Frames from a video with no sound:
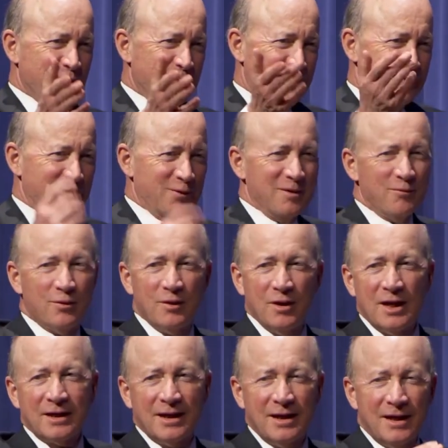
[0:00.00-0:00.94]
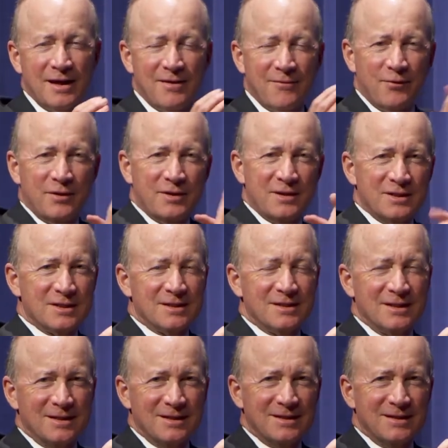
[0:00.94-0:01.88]
word. We're lucky to have with us
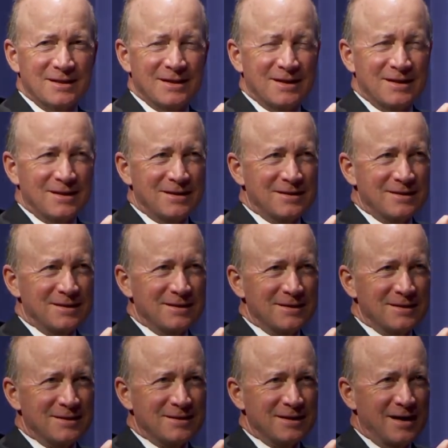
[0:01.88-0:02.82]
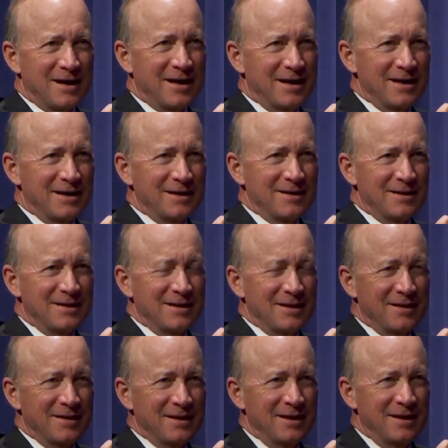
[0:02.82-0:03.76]
tonight
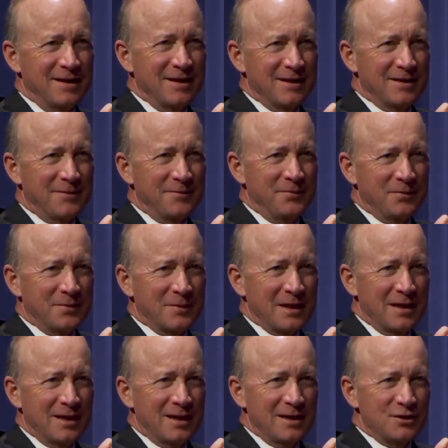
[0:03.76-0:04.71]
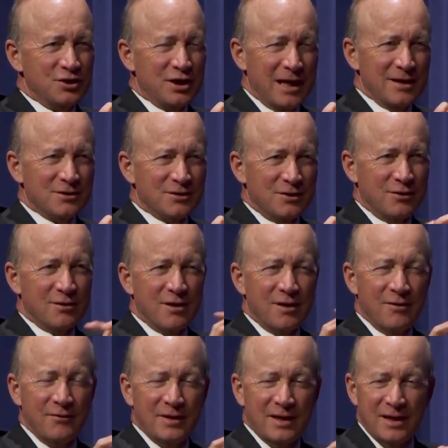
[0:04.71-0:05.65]
the Chancellor
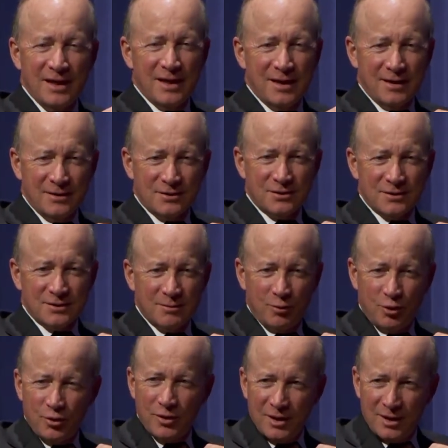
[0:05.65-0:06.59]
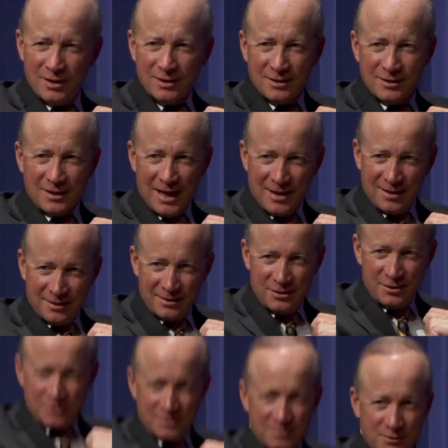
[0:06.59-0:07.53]
of Indiana's Community
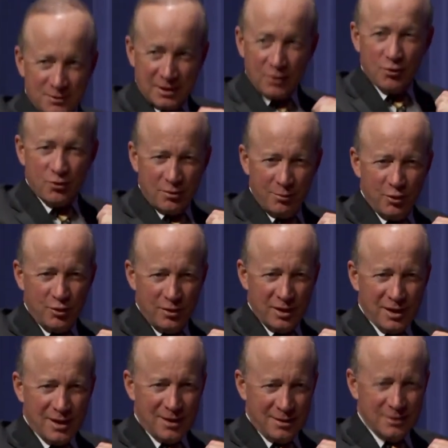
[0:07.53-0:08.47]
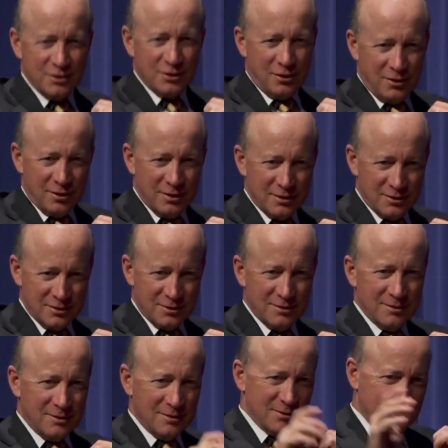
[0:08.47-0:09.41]
College, Single Community College, and all its
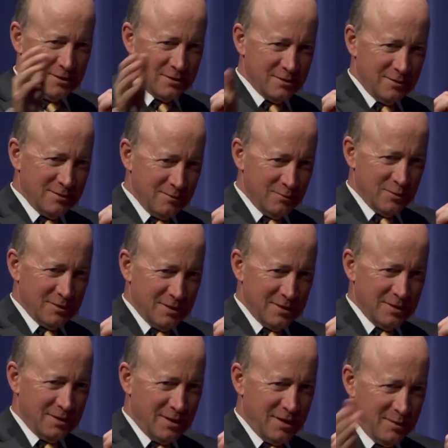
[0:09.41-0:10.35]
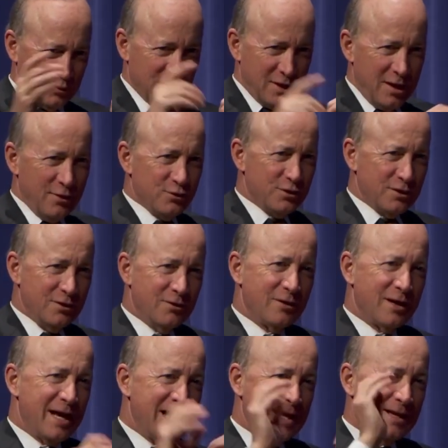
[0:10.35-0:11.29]
assistants. Tom Snyder's
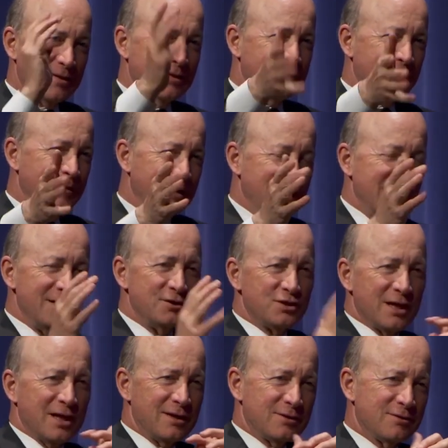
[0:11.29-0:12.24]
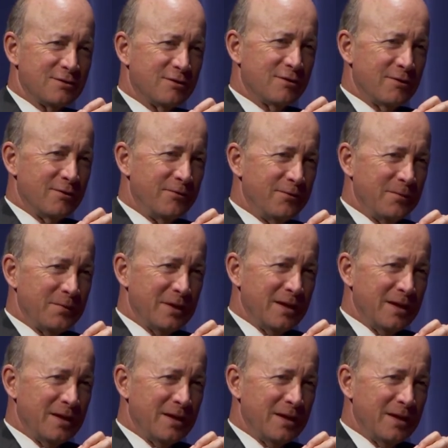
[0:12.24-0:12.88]
here, and the Chancellor of